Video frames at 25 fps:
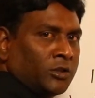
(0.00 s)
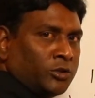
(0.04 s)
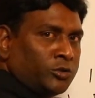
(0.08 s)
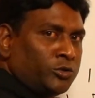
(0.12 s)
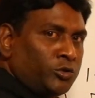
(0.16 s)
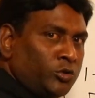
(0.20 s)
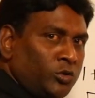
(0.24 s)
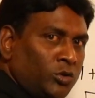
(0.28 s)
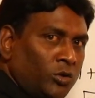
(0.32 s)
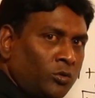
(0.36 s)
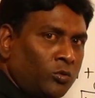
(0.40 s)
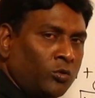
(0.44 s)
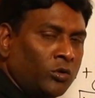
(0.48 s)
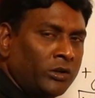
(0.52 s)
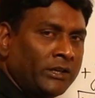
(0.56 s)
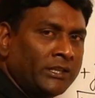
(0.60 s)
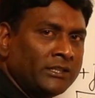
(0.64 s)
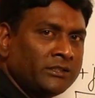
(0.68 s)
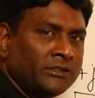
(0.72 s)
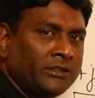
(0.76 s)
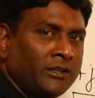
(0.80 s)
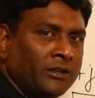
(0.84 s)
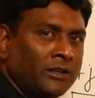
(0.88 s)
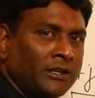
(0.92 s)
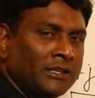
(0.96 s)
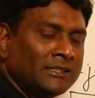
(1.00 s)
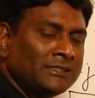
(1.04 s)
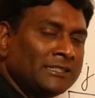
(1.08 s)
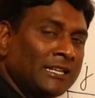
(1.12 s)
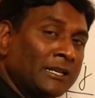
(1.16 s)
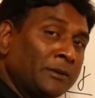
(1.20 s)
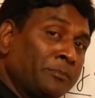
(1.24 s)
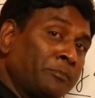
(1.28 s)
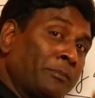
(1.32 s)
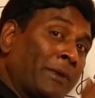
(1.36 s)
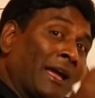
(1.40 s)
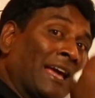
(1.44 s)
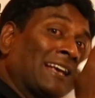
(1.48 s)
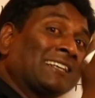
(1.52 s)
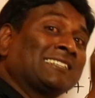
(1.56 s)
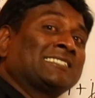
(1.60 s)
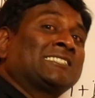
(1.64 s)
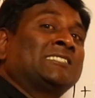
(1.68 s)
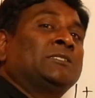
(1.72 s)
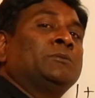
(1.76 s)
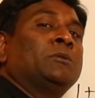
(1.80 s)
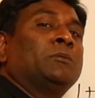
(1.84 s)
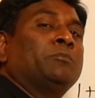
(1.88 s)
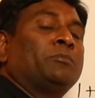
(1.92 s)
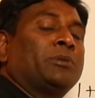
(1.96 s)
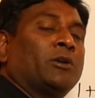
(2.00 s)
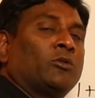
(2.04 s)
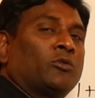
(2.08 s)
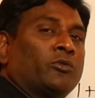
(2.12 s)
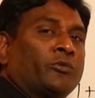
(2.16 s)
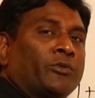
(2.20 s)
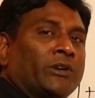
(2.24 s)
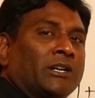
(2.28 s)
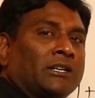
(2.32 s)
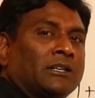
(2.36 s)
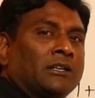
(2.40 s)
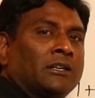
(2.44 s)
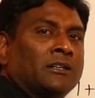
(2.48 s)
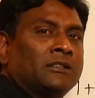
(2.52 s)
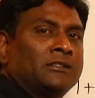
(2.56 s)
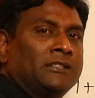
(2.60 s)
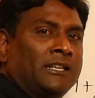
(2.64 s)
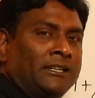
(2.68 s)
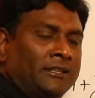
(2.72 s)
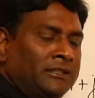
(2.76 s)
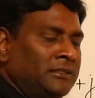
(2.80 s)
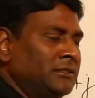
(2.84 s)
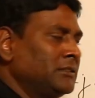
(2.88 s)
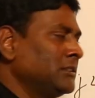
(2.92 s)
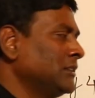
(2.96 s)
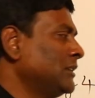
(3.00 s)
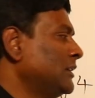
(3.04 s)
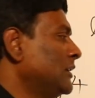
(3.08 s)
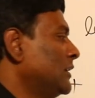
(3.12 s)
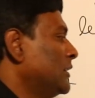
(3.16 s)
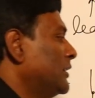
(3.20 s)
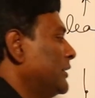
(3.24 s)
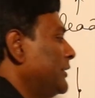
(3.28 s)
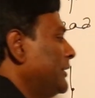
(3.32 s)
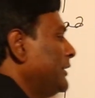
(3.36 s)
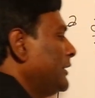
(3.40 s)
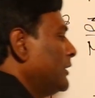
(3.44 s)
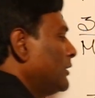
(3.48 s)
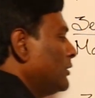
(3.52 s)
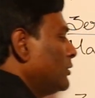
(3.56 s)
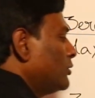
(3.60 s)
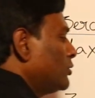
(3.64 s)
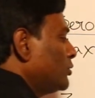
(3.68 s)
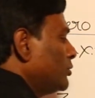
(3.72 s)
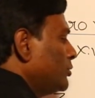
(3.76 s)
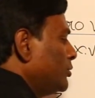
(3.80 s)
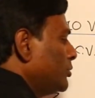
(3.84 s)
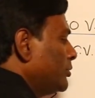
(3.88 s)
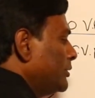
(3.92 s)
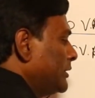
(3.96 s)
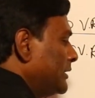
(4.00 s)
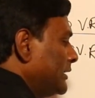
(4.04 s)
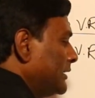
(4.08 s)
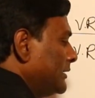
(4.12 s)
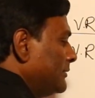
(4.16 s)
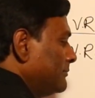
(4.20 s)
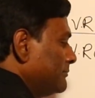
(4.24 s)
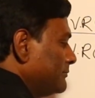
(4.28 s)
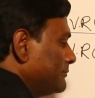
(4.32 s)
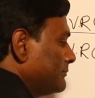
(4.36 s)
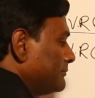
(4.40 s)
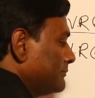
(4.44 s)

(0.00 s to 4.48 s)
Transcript: 0 voltage regulation at maximum power factor, that is nearer to unity,